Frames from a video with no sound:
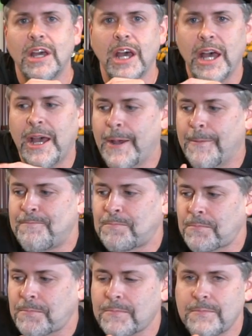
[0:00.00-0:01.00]

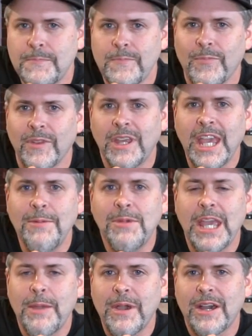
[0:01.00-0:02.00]
game
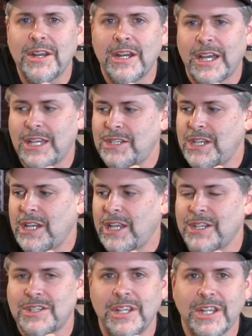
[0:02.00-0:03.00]
came out in
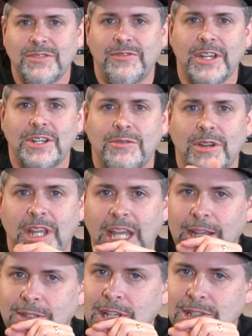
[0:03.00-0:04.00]
1986, Victory
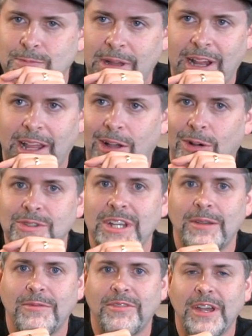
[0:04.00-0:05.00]
Games. That's my
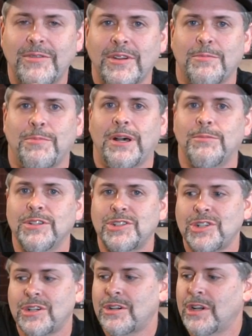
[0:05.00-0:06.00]
all-time favorite
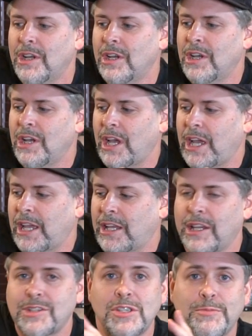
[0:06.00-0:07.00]
publisher.
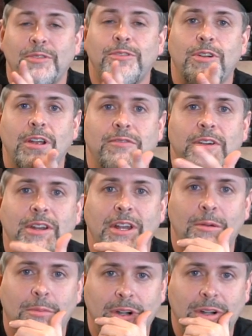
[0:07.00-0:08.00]
And this is before I found
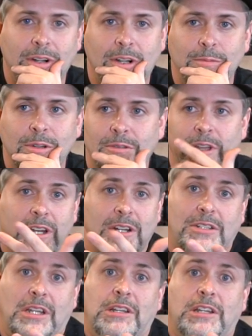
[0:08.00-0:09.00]
out Mark Herman ran it,
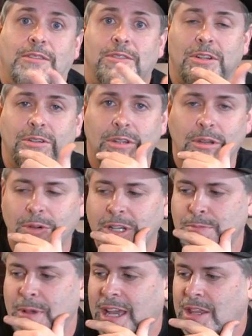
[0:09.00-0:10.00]
because I didn't even know who he
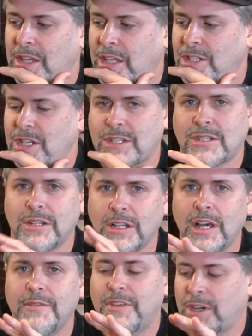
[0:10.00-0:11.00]
was back then. Just
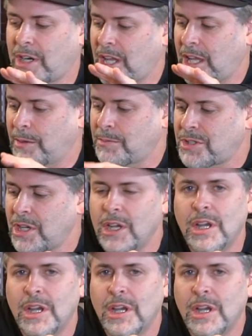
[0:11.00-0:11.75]
loved their games.